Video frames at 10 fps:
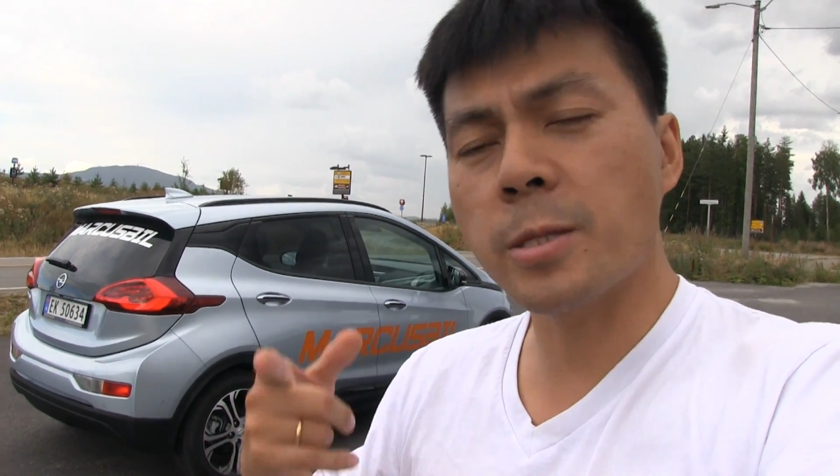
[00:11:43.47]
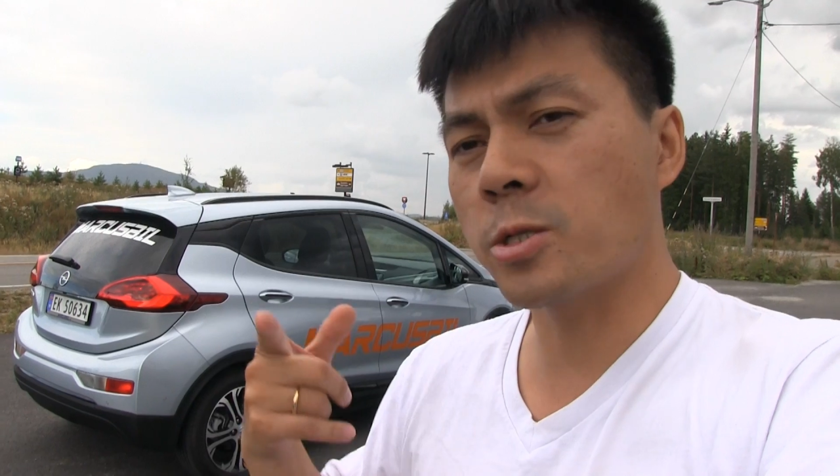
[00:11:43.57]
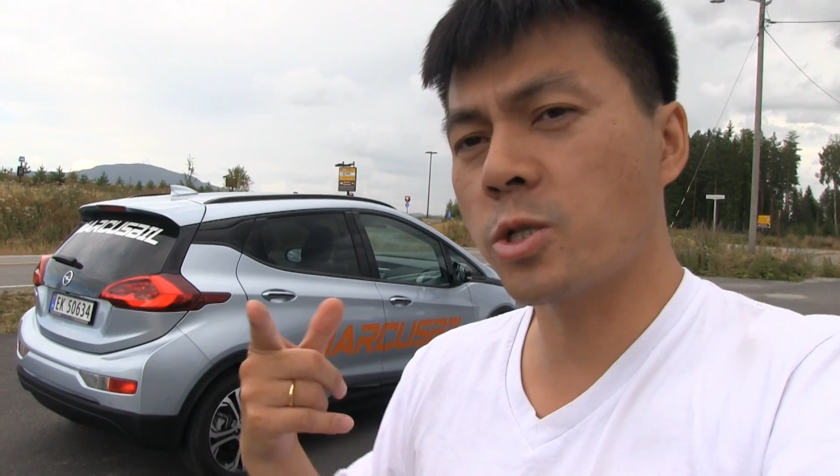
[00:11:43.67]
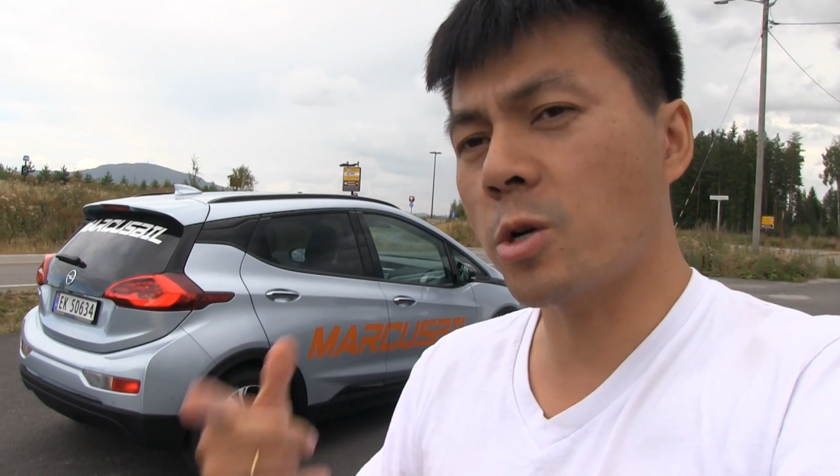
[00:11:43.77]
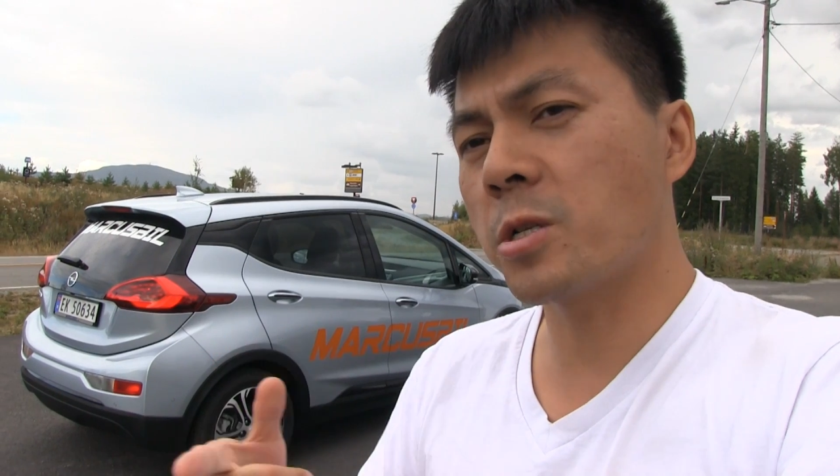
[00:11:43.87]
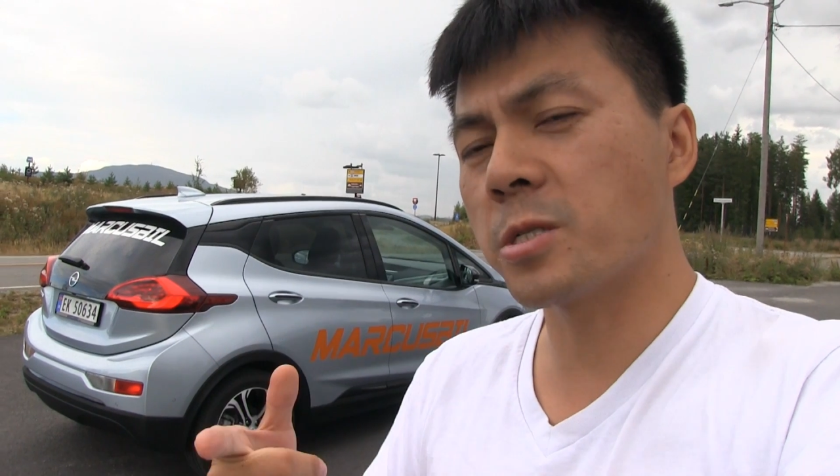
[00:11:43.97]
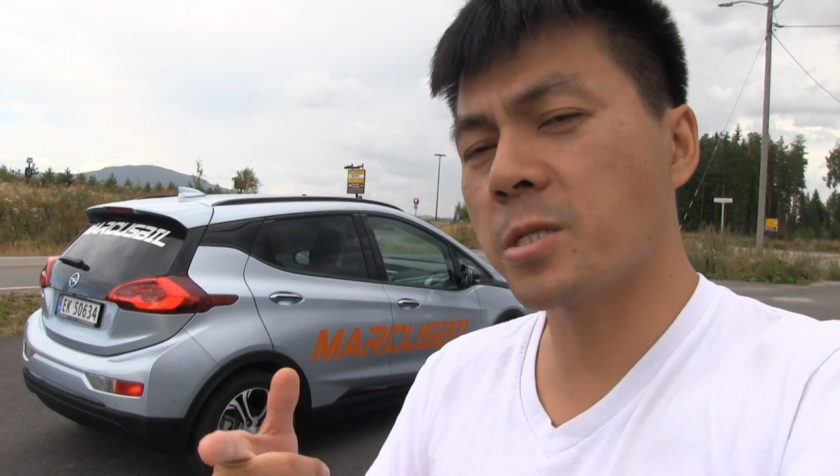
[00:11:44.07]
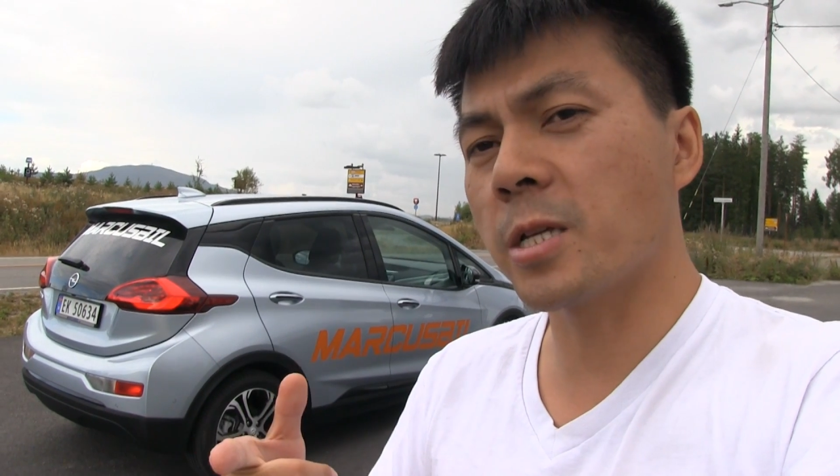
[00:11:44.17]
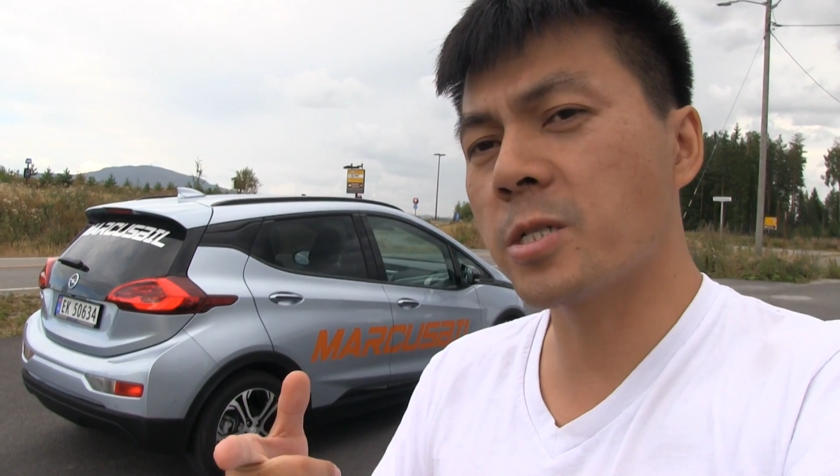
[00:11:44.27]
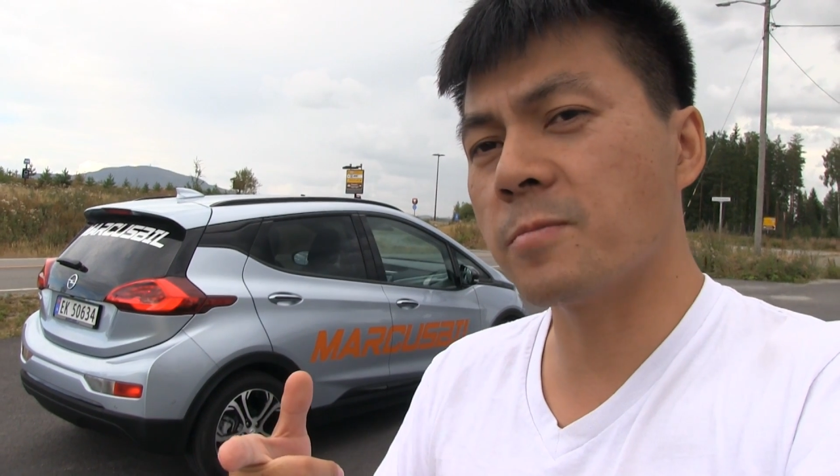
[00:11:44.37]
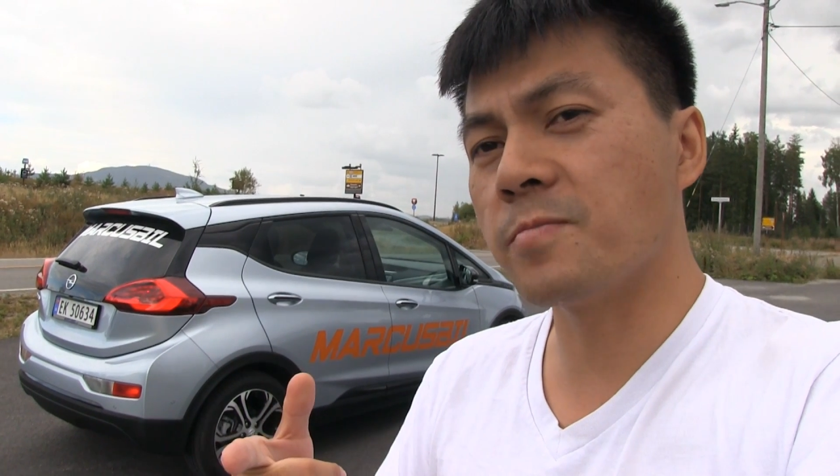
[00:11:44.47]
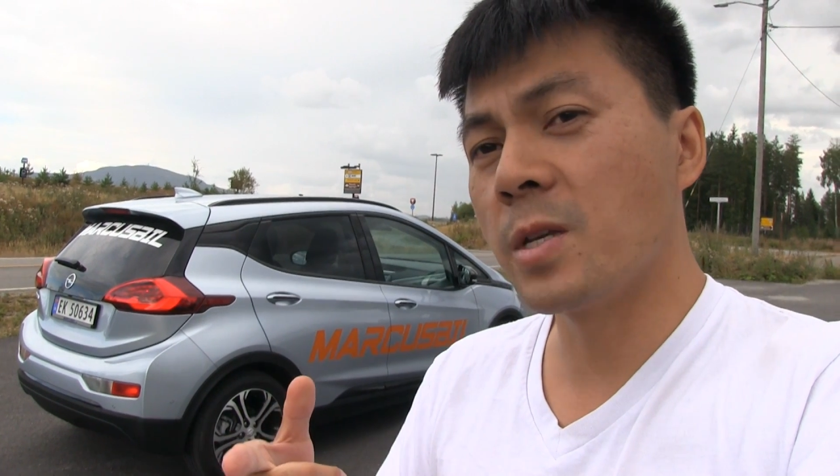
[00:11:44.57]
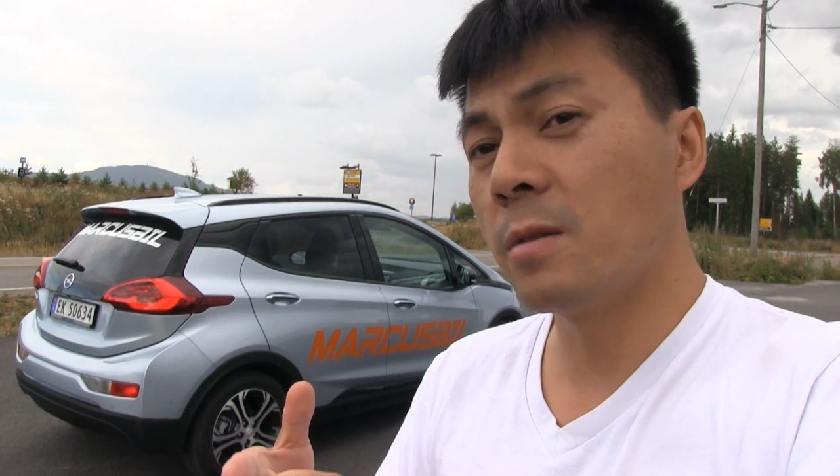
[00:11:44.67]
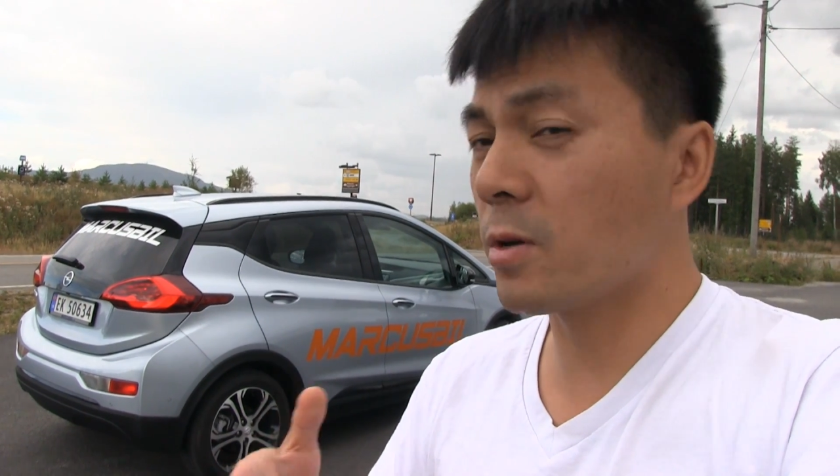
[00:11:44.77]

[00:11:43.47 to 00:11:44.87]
at the charging station,